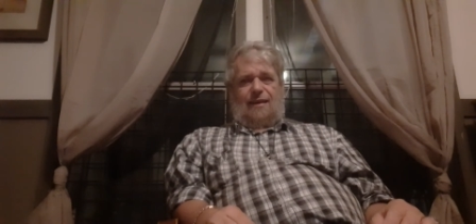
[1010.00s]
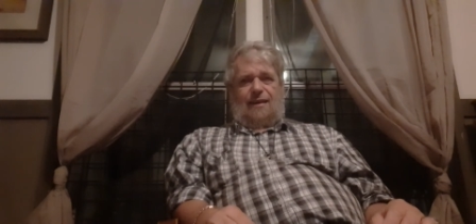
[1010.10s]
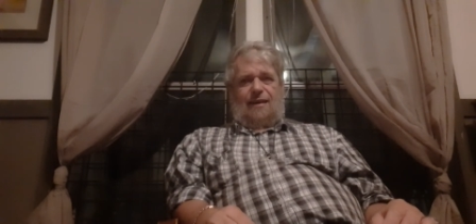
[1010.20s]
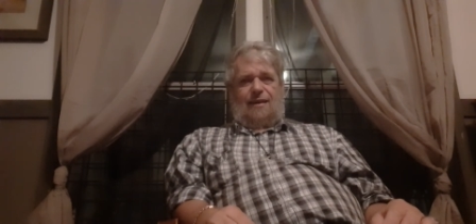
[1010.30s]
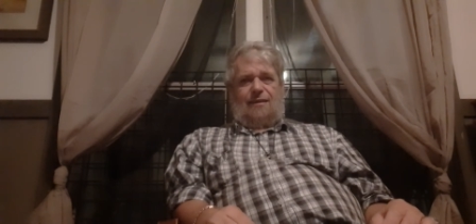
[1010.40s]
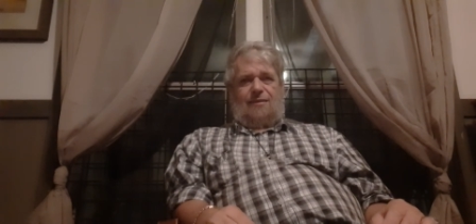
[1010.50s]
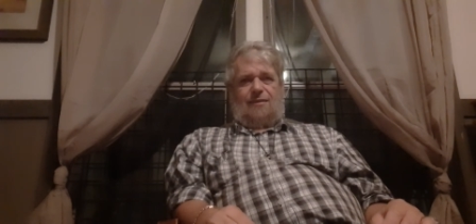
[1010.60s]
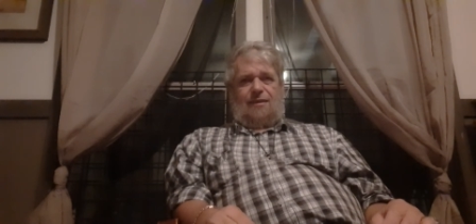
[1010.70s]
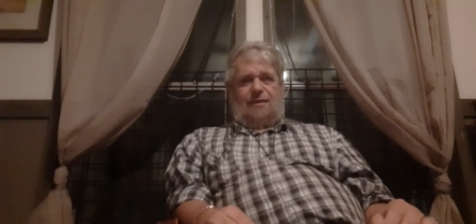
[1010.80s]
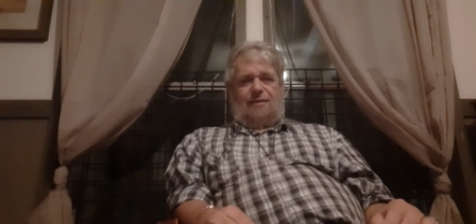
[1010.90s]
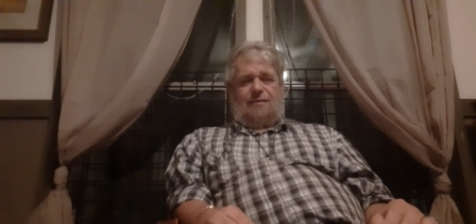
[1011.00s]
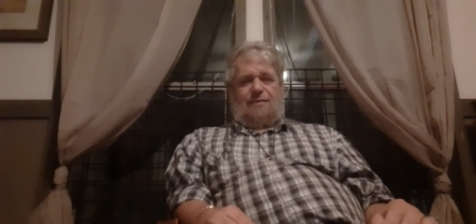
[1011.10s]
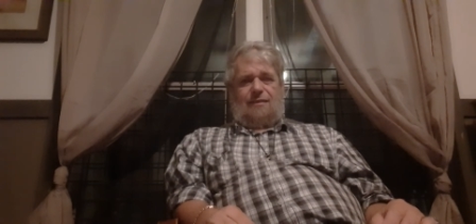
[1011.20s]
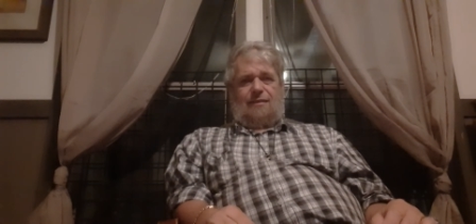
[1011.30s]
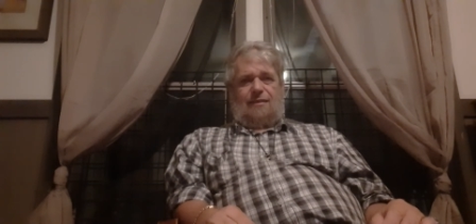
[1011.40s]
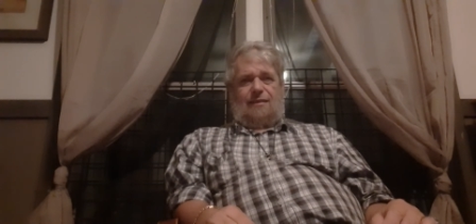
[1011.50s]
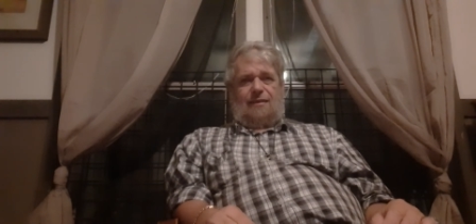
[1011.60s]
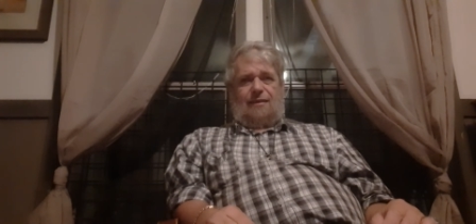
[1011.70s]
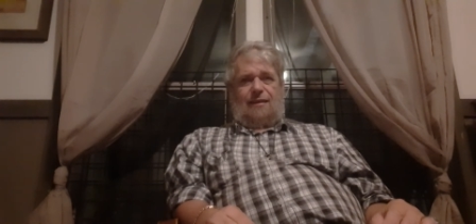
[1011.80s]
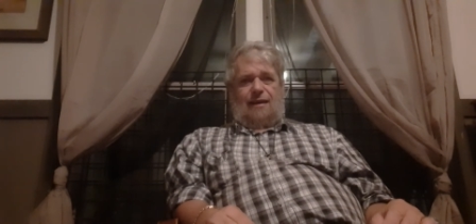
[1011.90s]
And
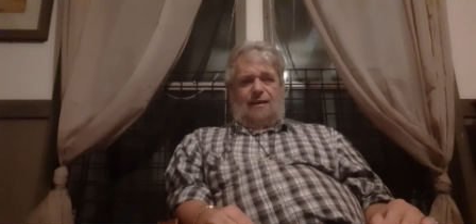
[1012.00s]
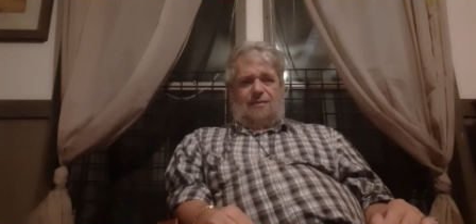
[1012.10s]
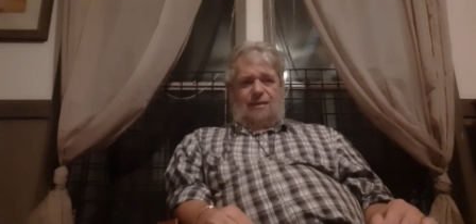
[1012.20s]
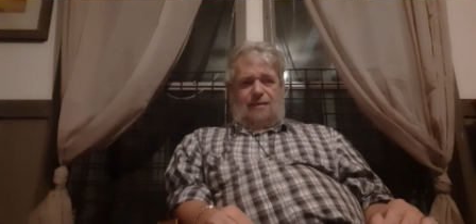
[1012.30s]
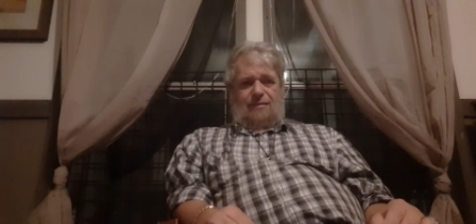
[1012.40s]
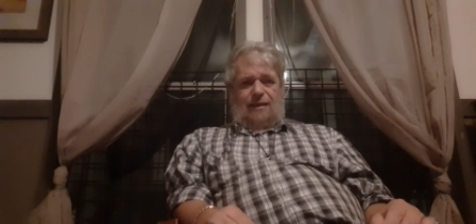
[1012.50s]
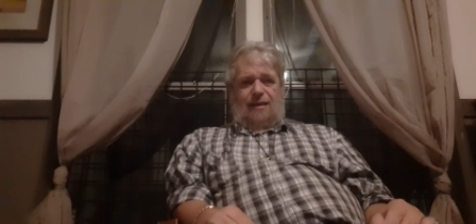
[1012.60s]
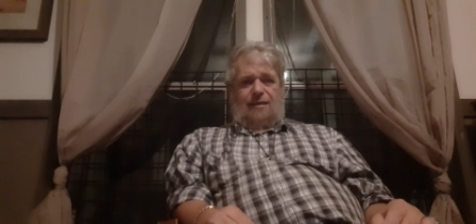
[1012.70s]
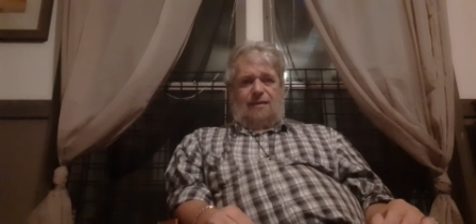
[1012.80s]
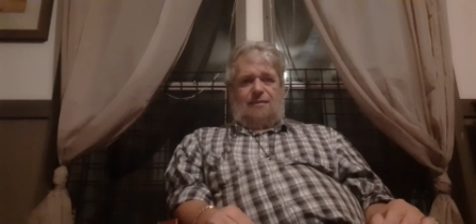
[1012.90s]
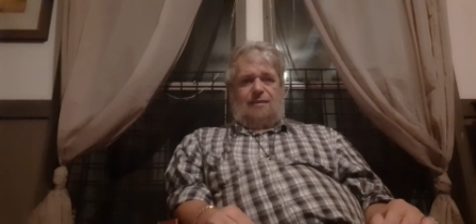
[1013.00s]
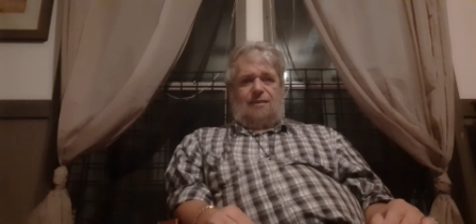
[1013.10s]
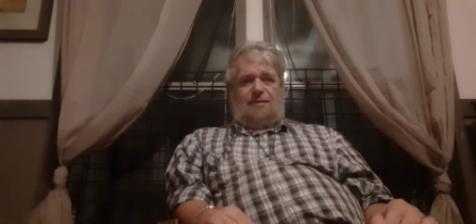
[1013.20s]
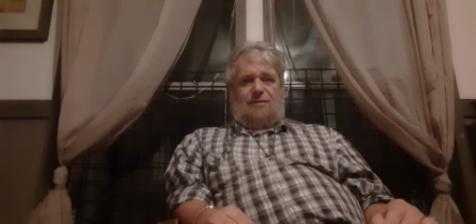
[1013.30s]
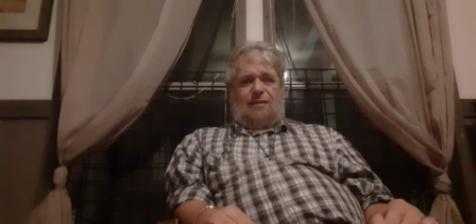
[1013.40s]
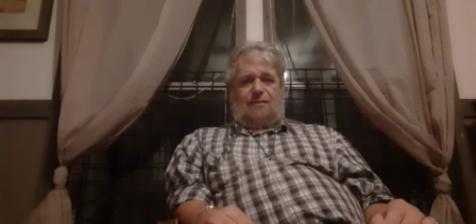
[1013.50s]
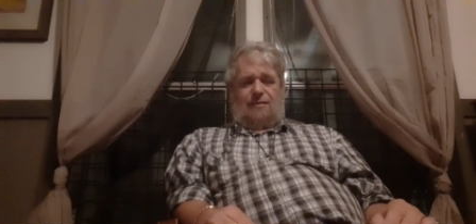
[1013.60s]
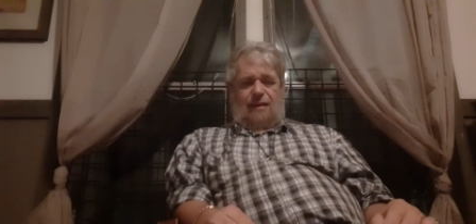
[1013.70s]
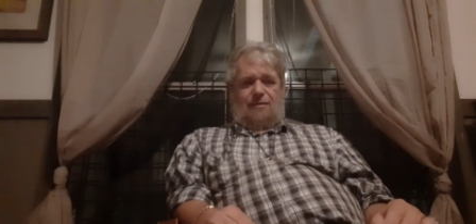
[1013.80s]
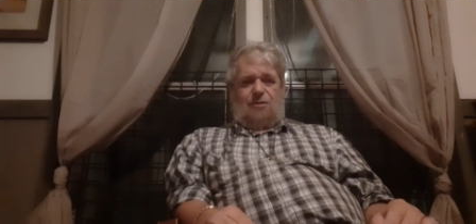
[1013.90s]
I said, "I'll take it." And they said,
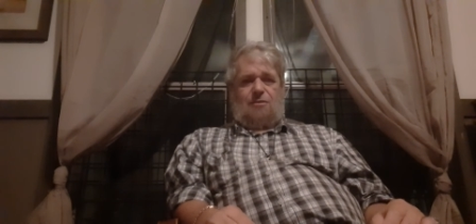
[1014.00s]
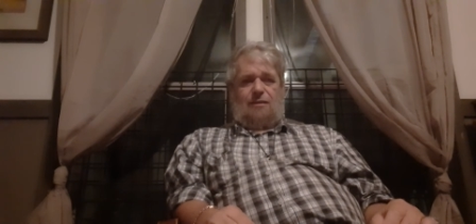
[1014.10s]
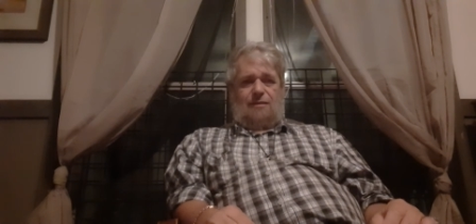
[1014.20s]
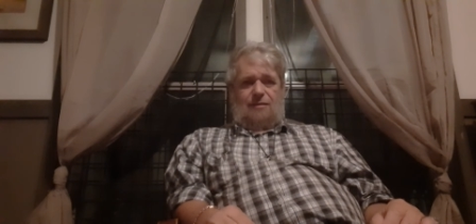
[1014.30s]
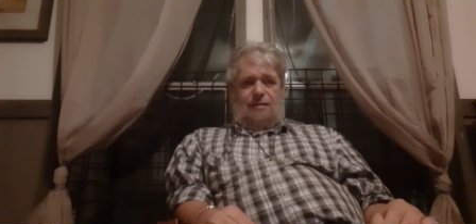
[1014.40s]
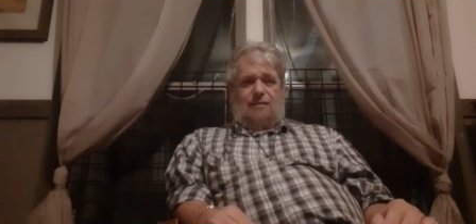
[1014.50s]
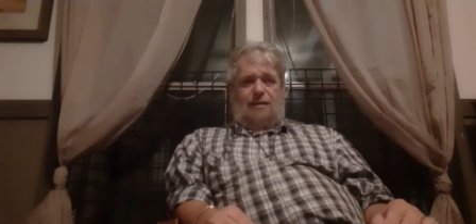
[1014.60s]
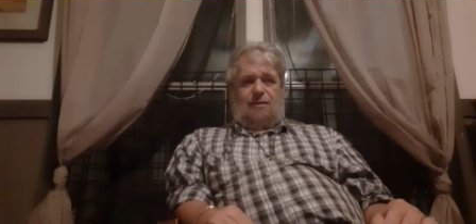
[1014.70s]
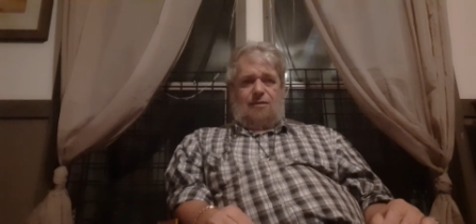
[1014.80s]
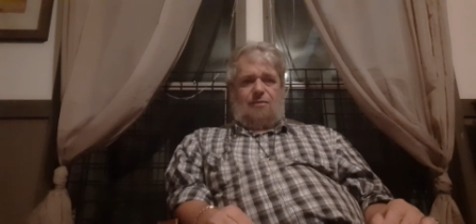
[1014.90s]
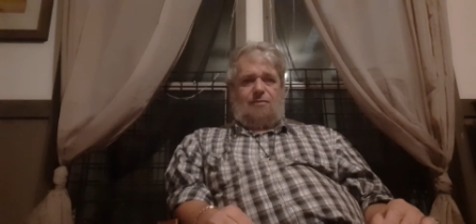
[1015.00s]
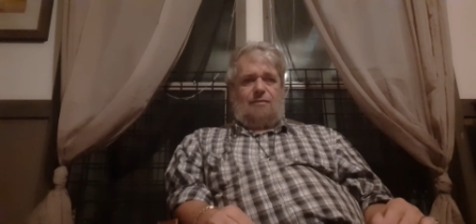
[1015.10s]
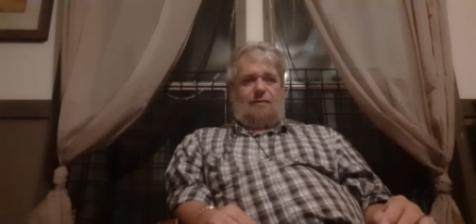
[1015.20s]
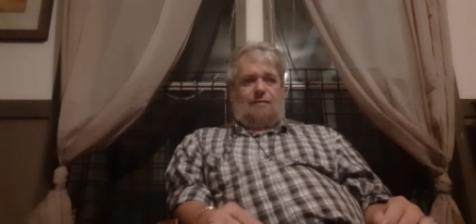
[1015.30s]
"Thank you." And I said, "Thank you."